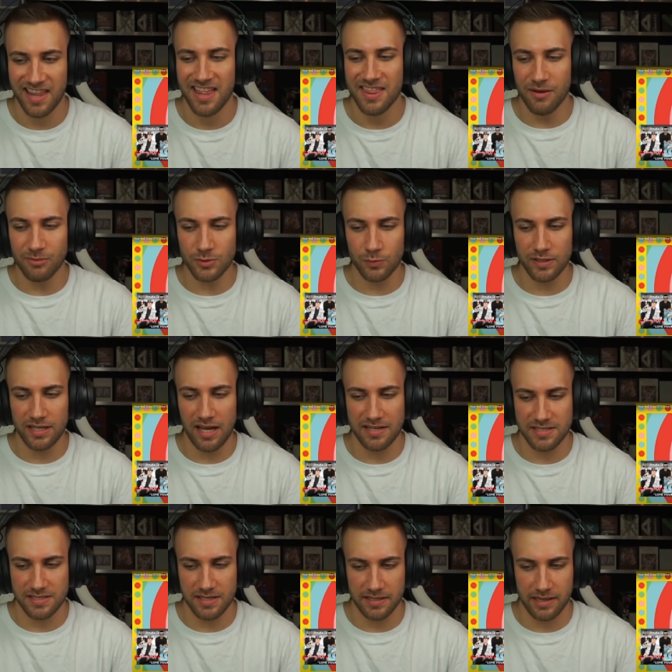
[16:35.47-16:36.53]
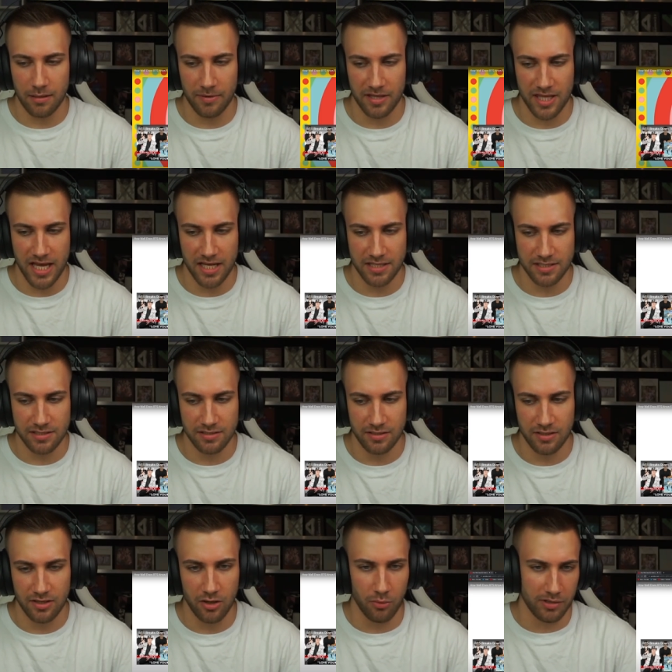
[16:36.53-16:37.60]
That was really nice. Is that a clip at the end?
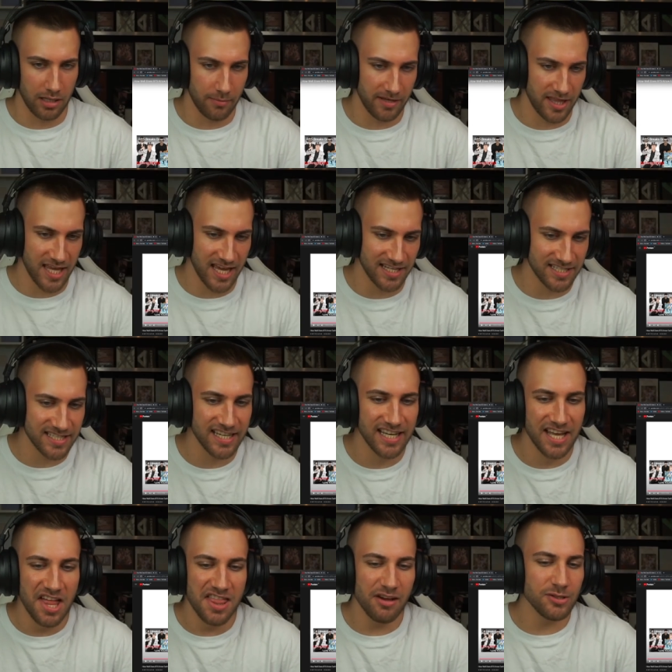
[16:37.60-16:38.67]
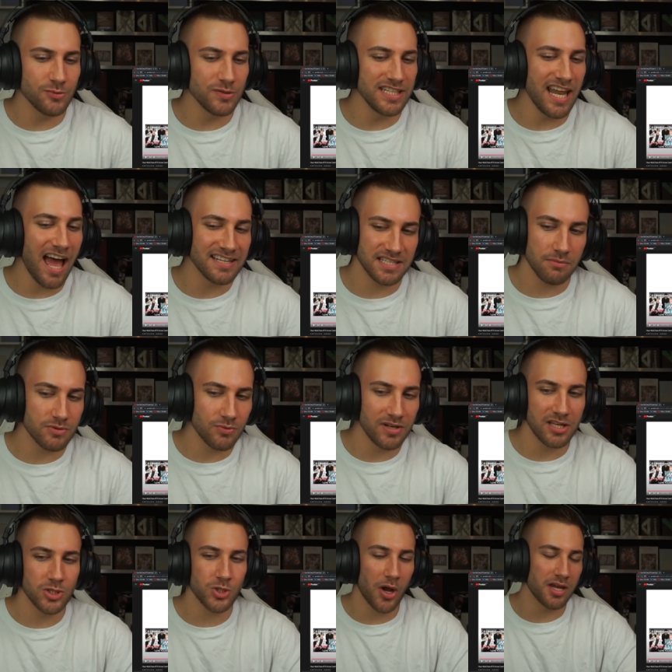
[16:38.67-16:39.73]
No clip at the end. That was really nice. That was really
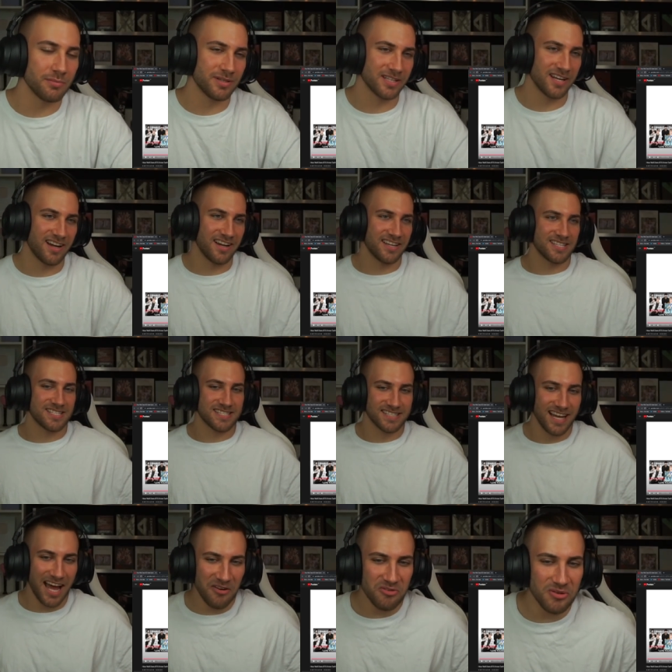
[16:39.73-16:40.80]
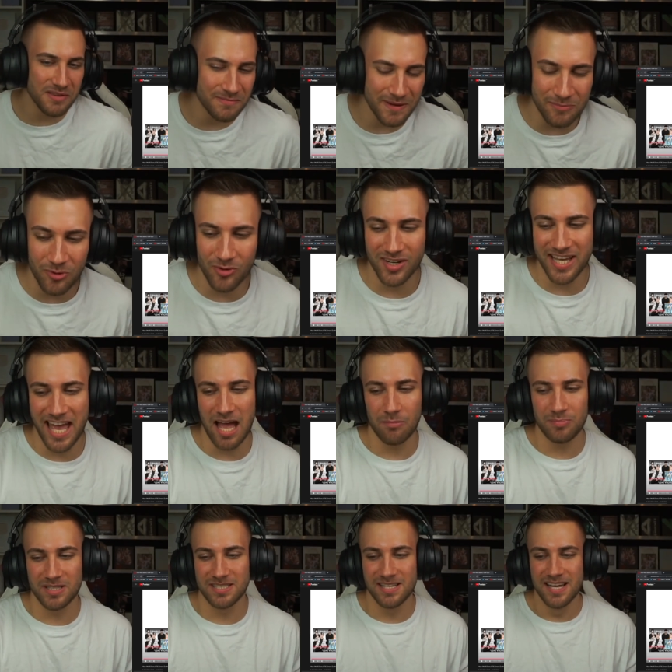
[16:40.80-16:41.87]
enjoyable, guys. I don't know, that made me really
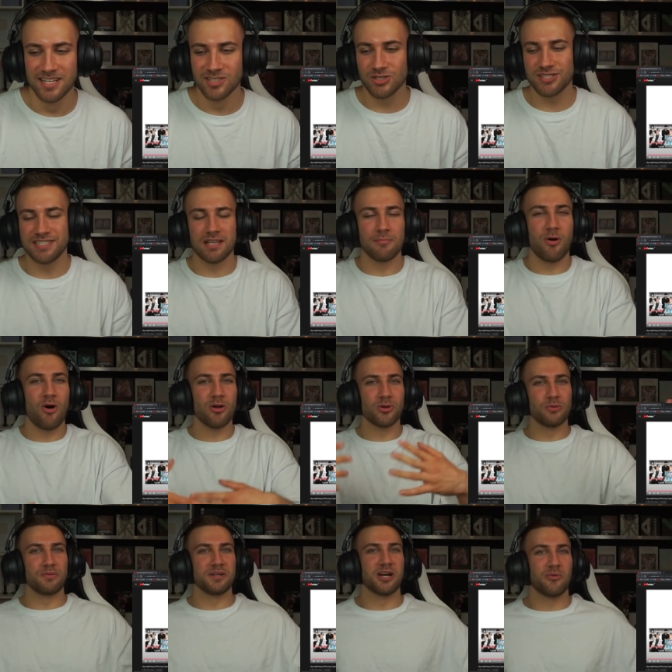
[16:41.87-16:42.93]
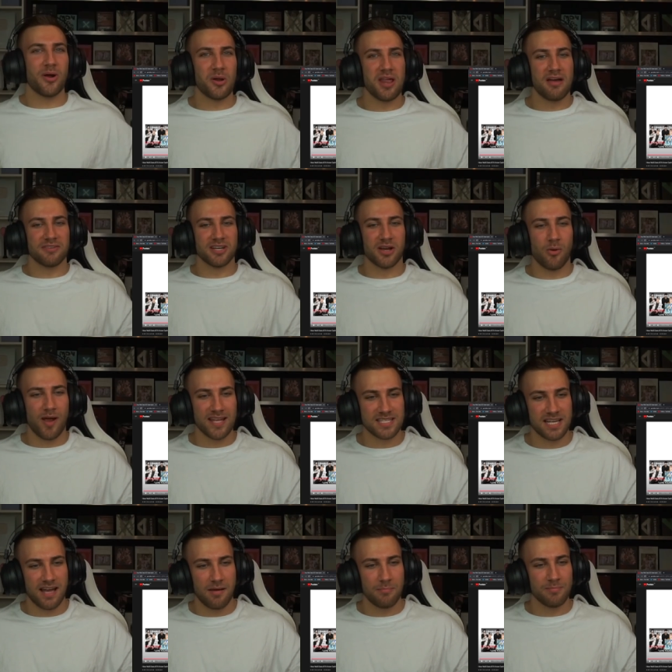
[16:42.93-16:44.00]
happy to see them all goofing around, having a great
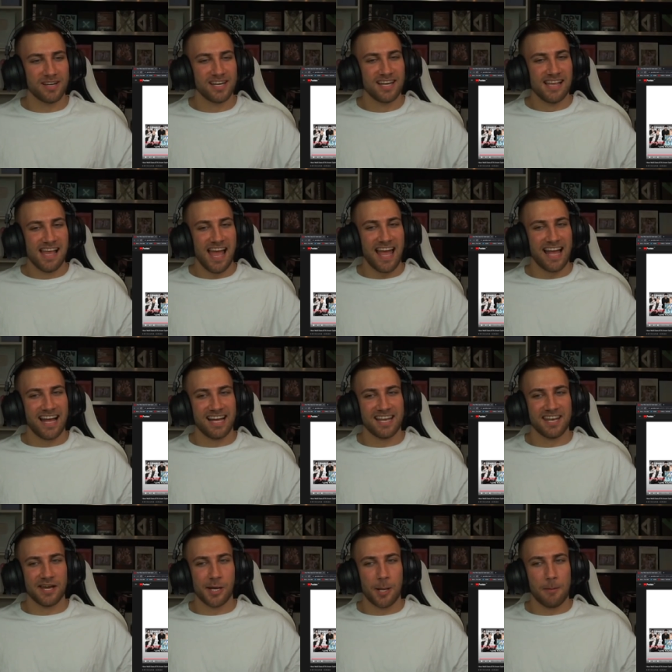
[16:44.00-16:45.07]
time. And